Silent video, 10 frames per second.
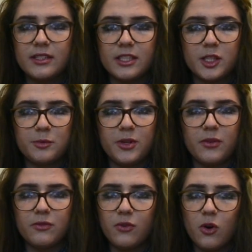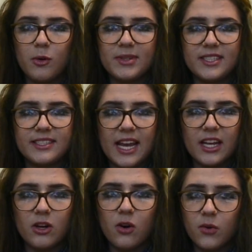distribute, inform,
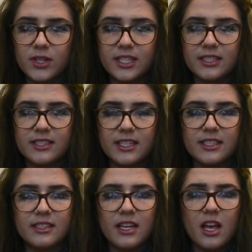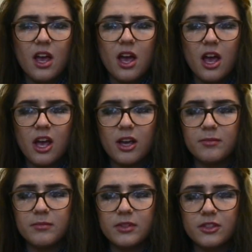entertain our audiences.
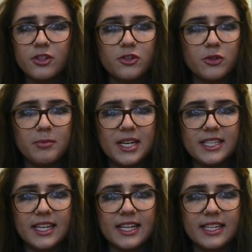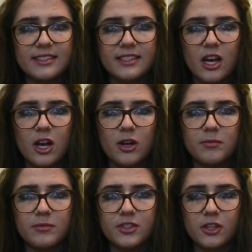The social media
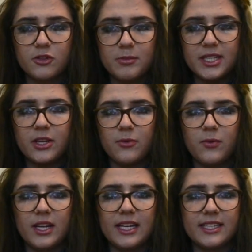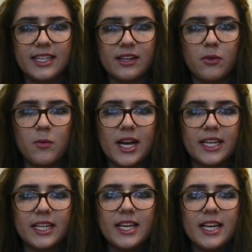link
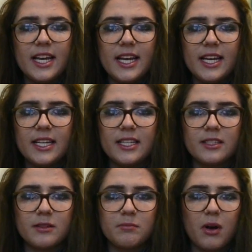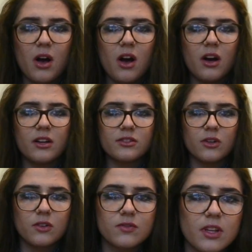giveaway is part
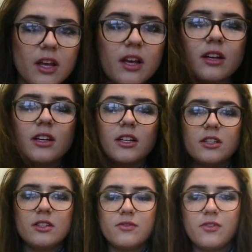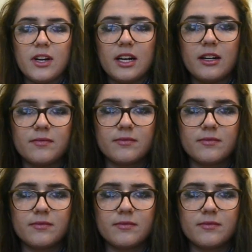of the thriller.